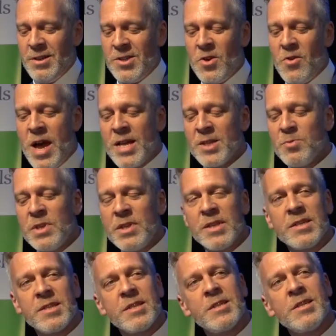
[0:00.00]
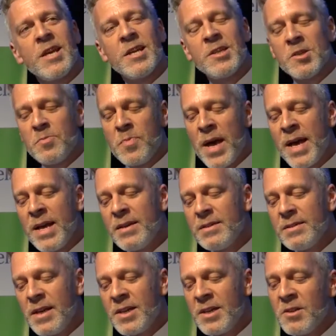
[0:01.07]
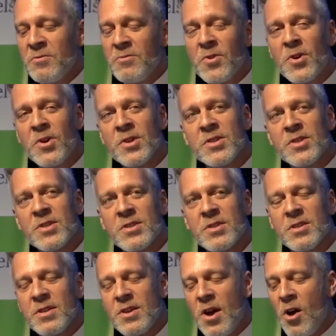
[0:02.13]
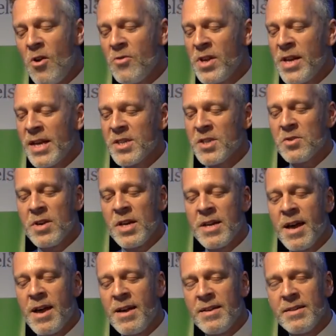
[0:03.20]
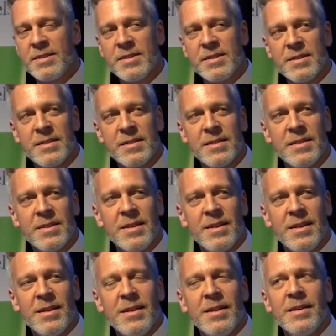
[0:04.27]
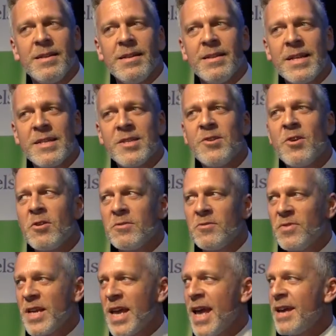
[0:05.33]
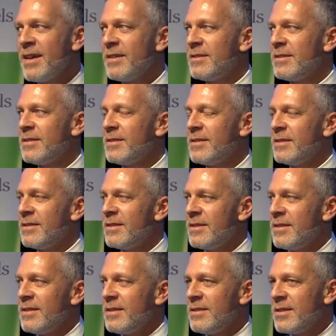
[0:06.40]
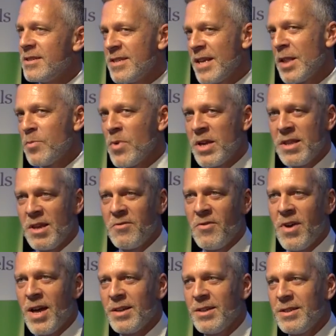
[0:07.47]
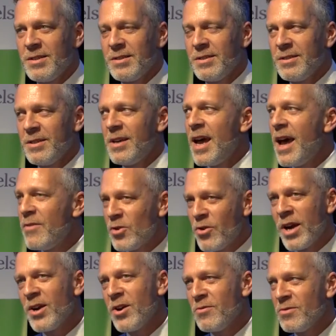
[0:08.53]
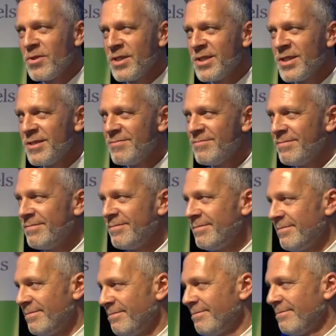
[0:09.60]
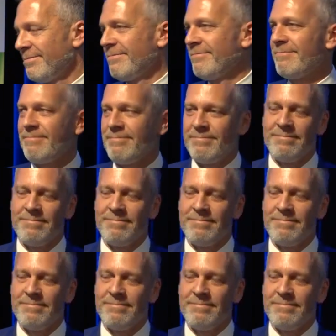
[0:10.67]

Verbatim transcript: So as we listen and debate and converse over the next three days, let's not forget to celebrate that fact. Have a great conference.